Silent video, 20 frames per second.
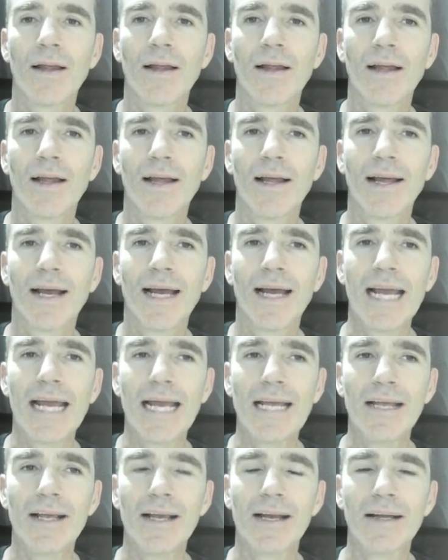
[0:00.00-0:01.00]
Here
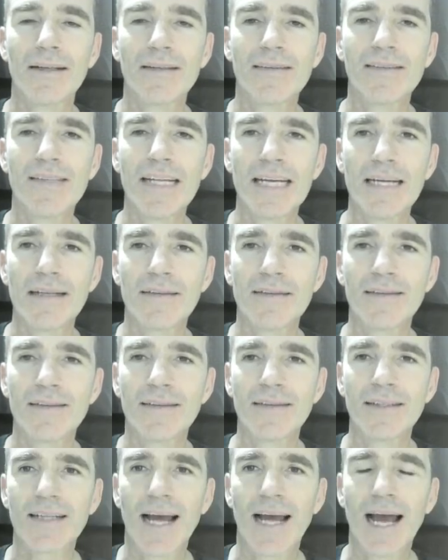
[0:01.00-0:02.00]
you can see us
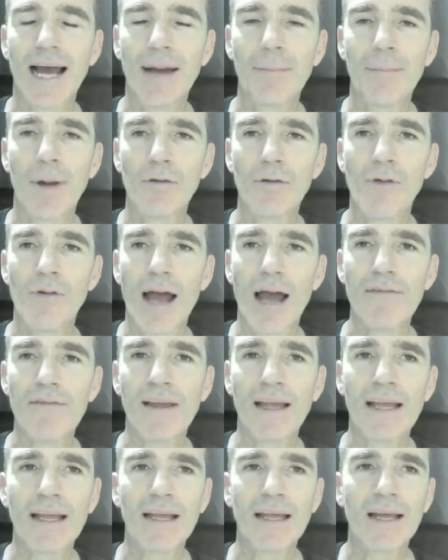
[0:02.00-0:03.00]

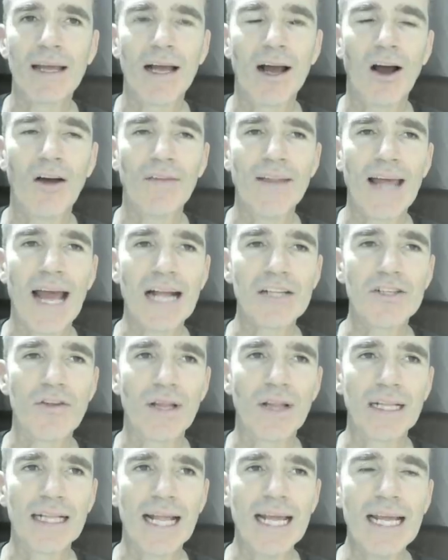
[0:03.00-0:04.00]
arriving on the edge of the
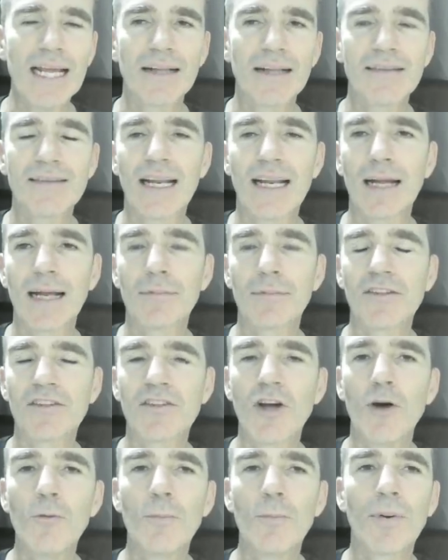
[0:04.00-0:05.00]
lake and setting up the
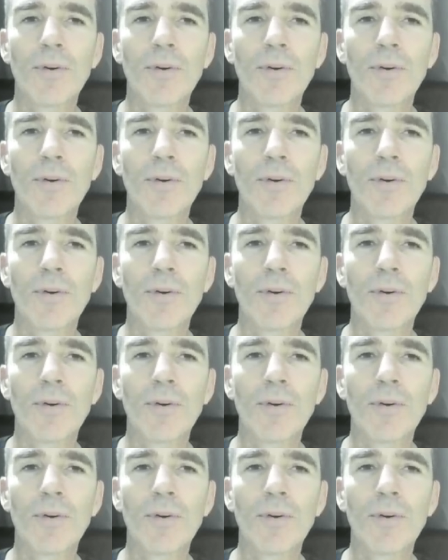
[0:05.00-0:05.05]
scope.